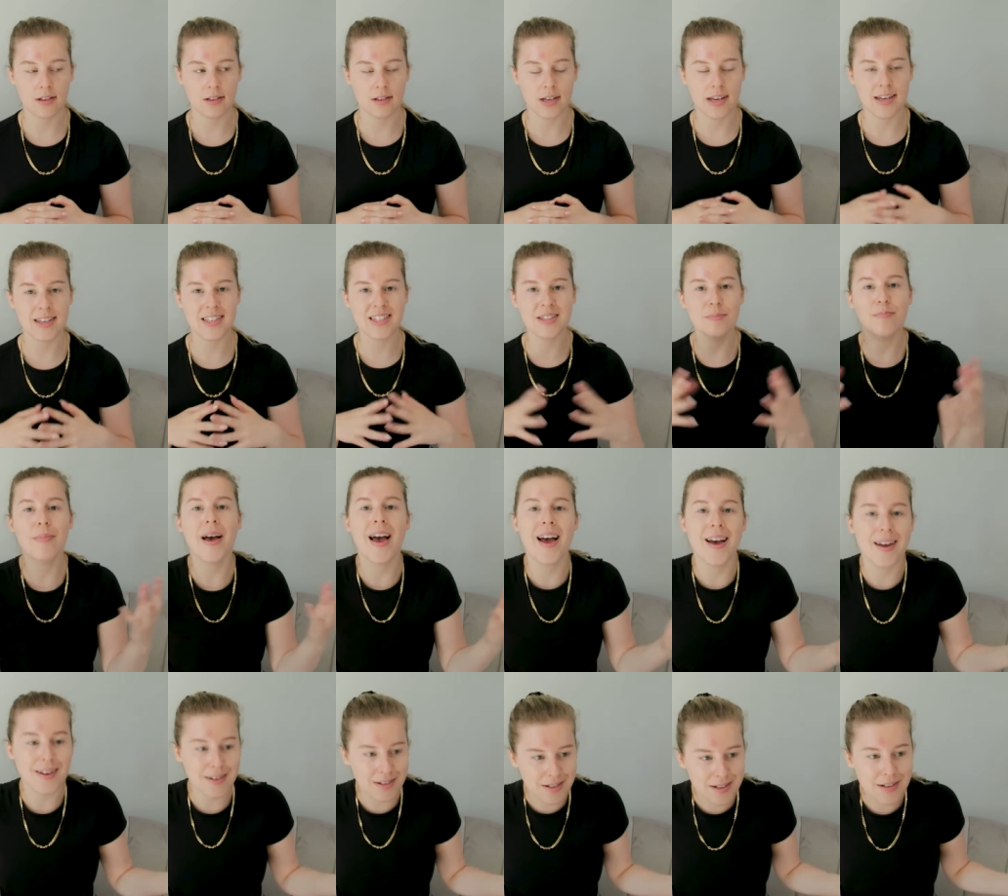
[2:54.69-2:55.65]

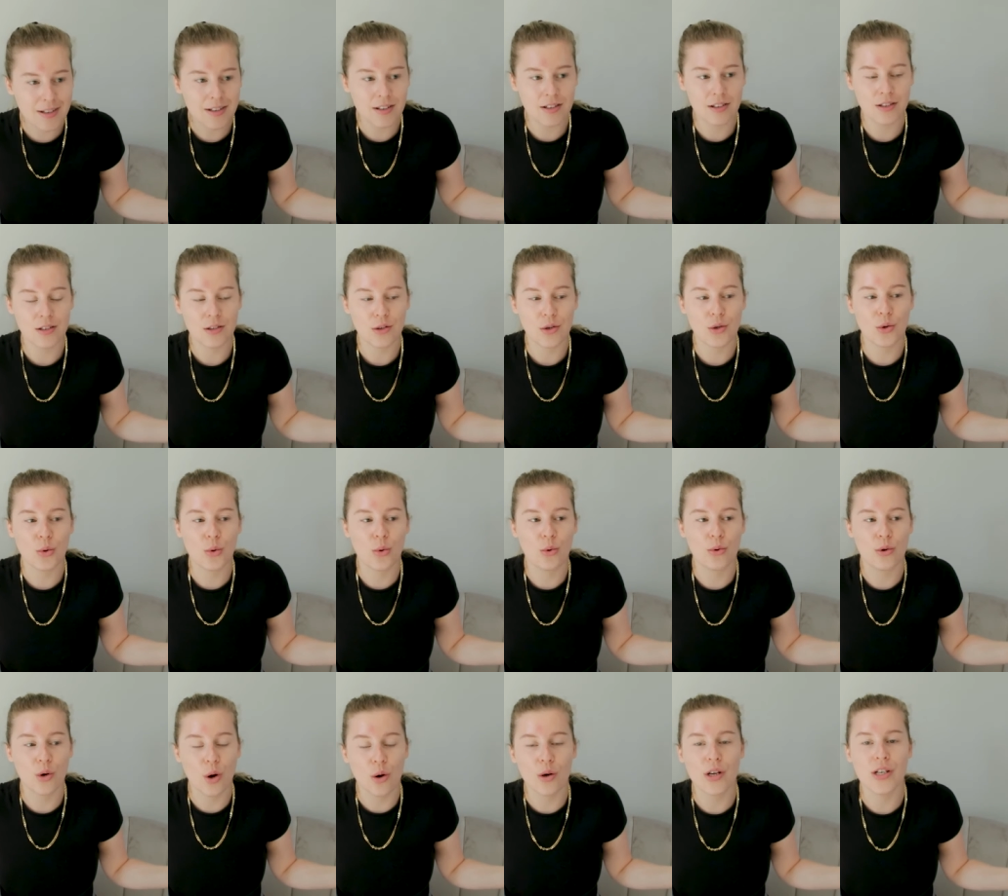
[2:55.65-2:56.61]
expand your
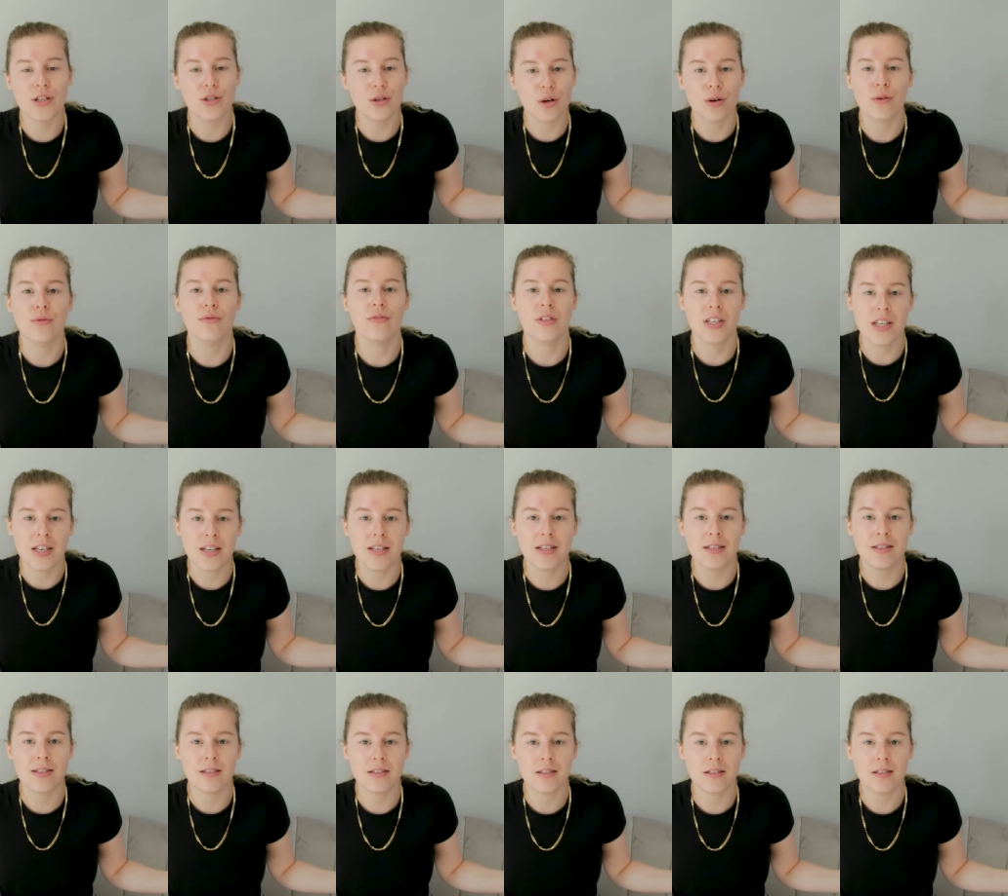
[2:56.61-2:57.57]
knowledge of
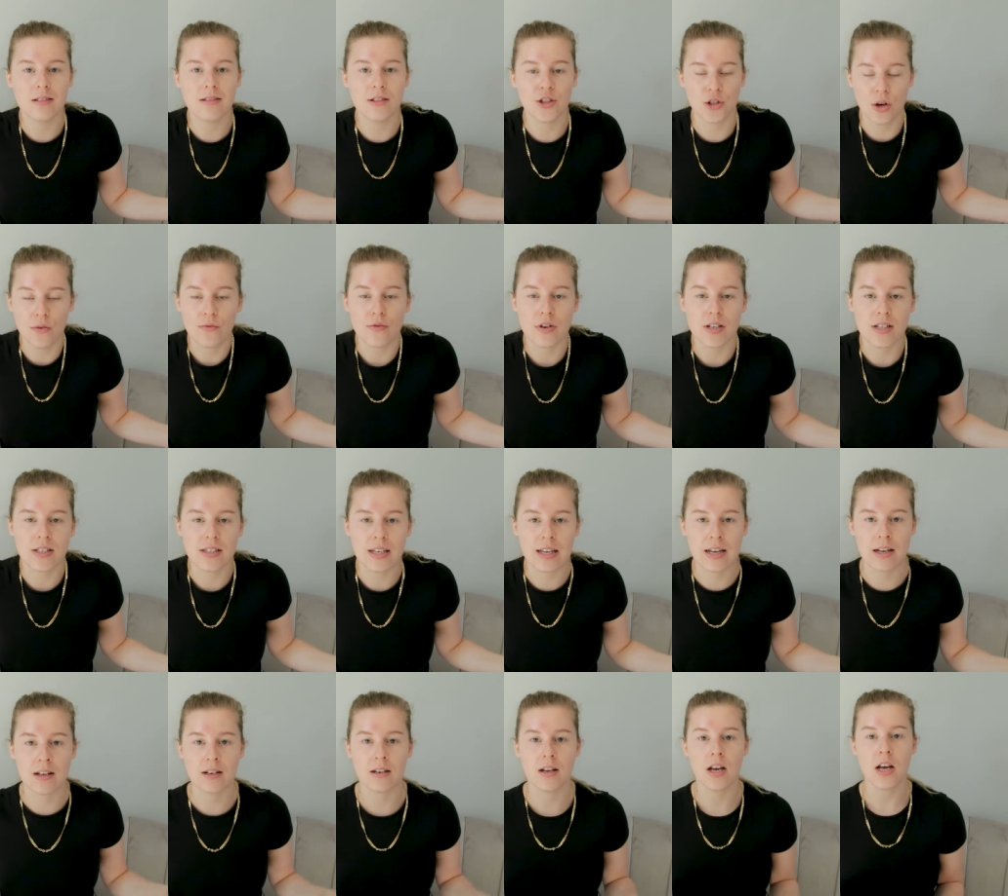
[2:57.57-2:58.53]
these genres
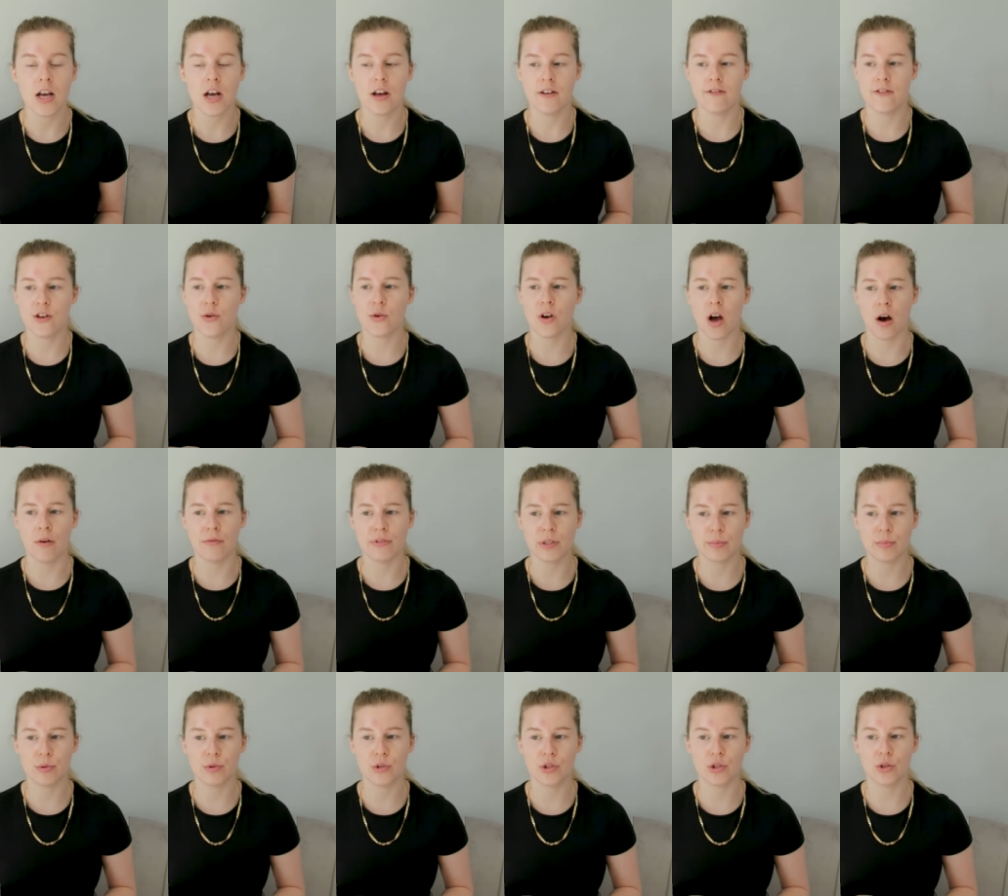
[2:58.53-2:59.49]
and feel
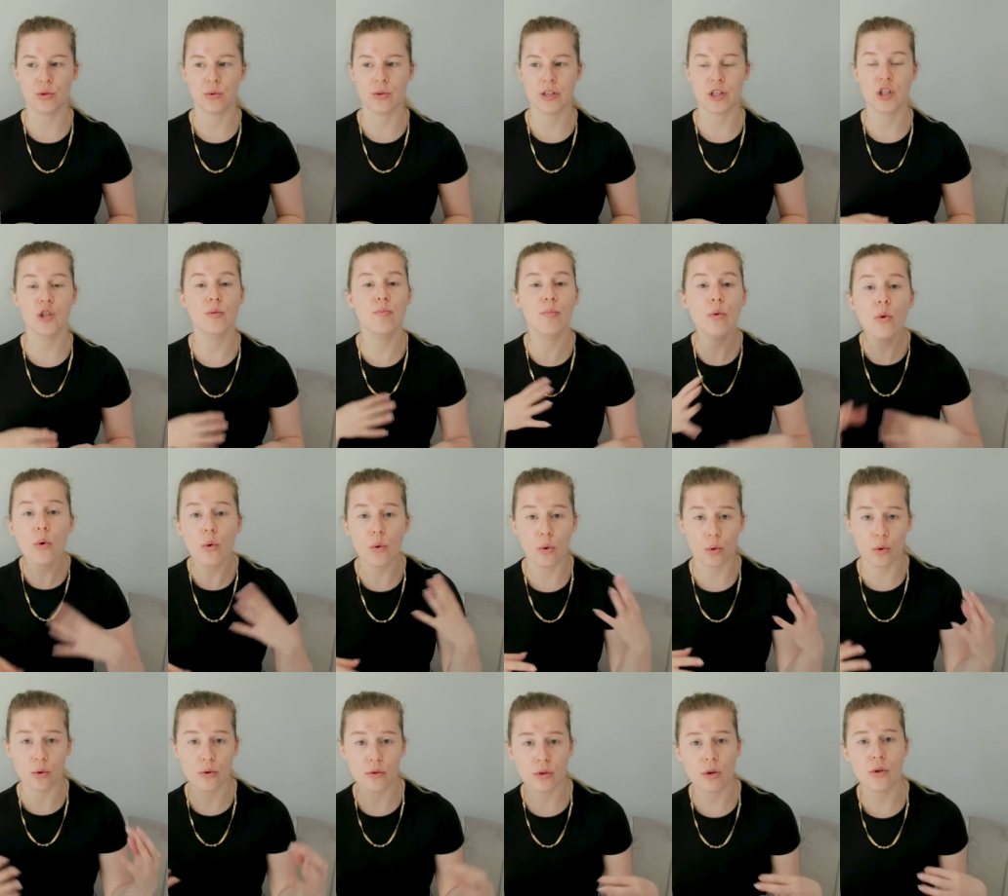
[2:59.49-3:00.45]
comfortable to
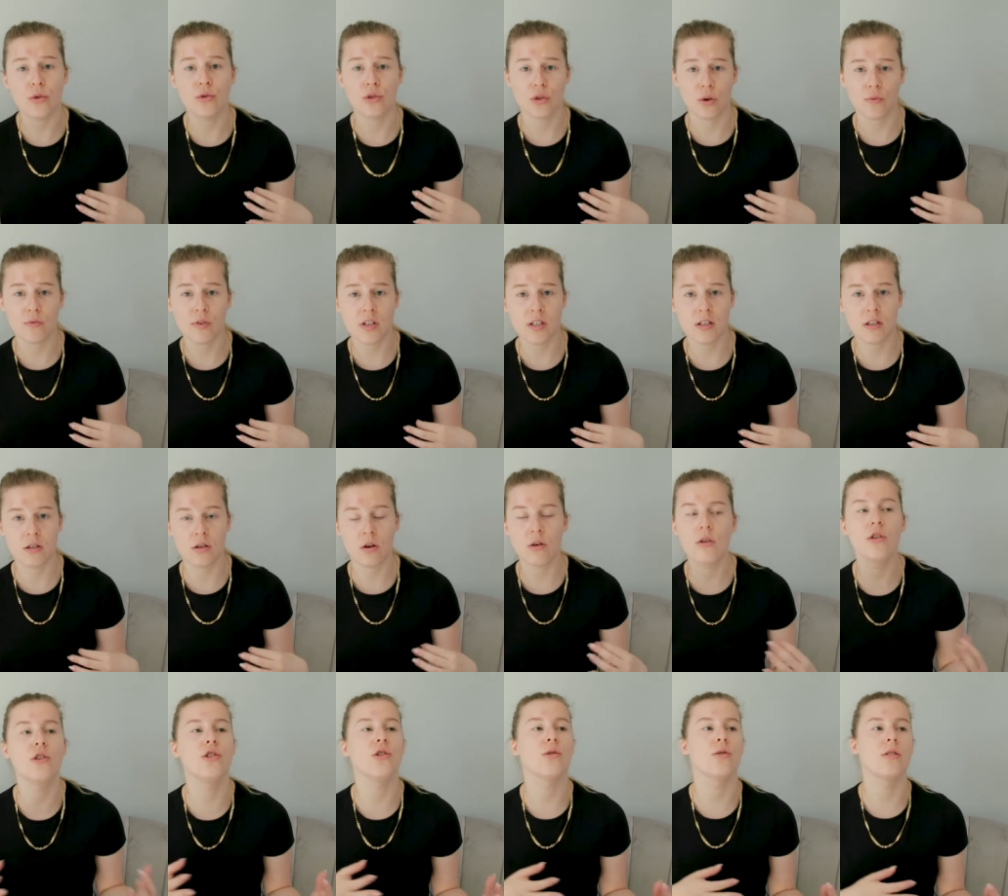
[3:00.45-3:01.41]
explore those genres as
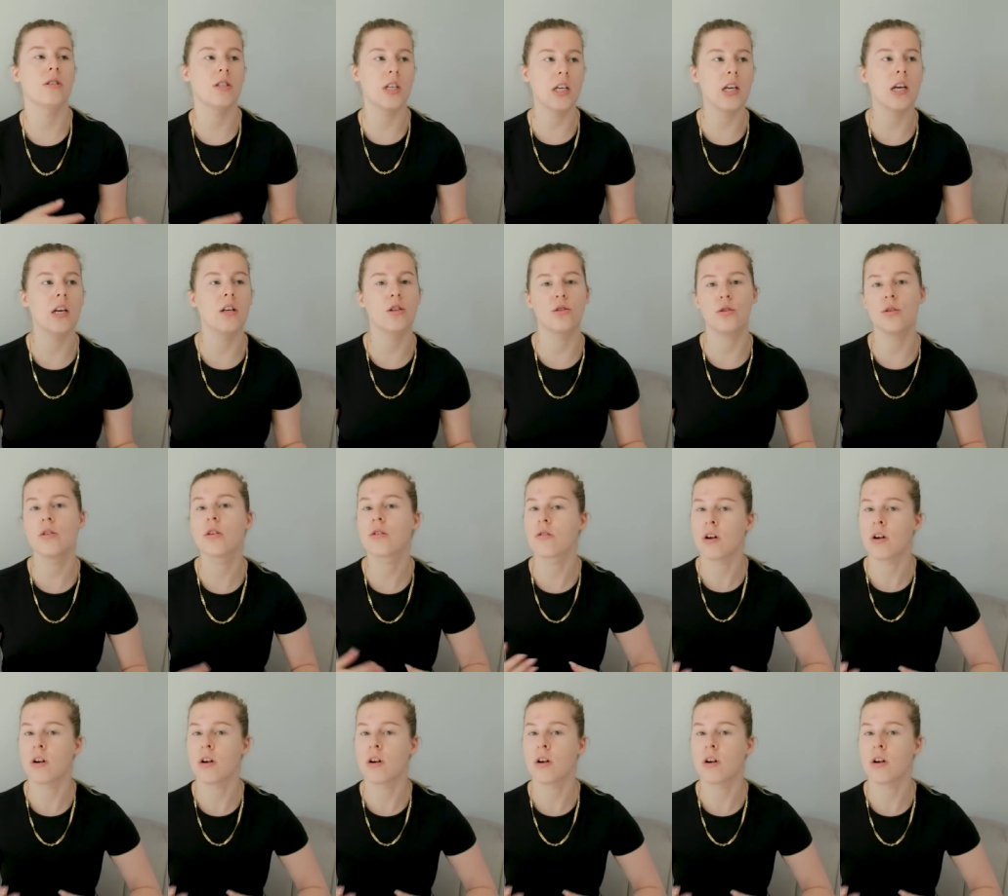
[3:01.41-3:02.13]
long as you're sticking to the